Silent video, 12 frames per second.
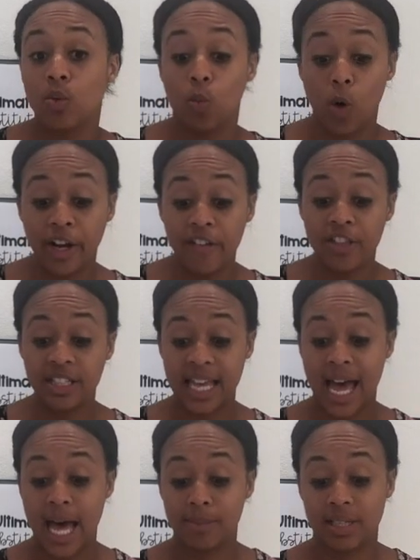and one of the
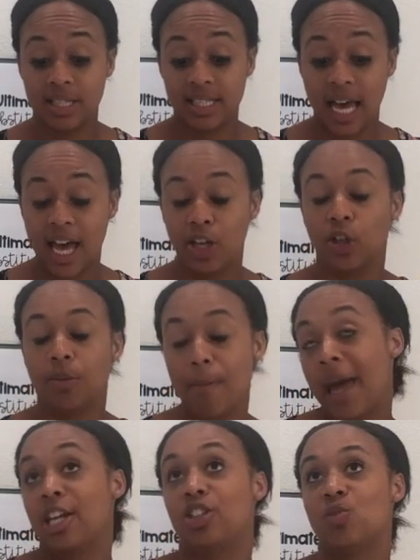tabs is titled
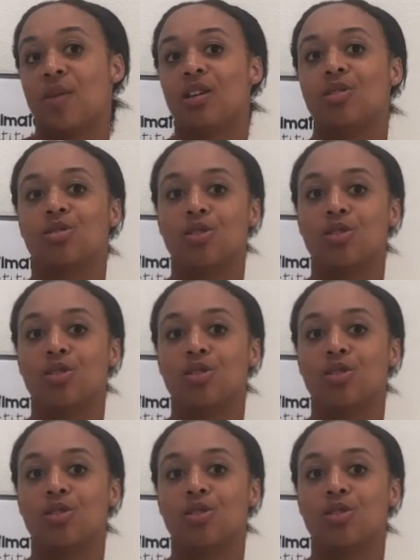management.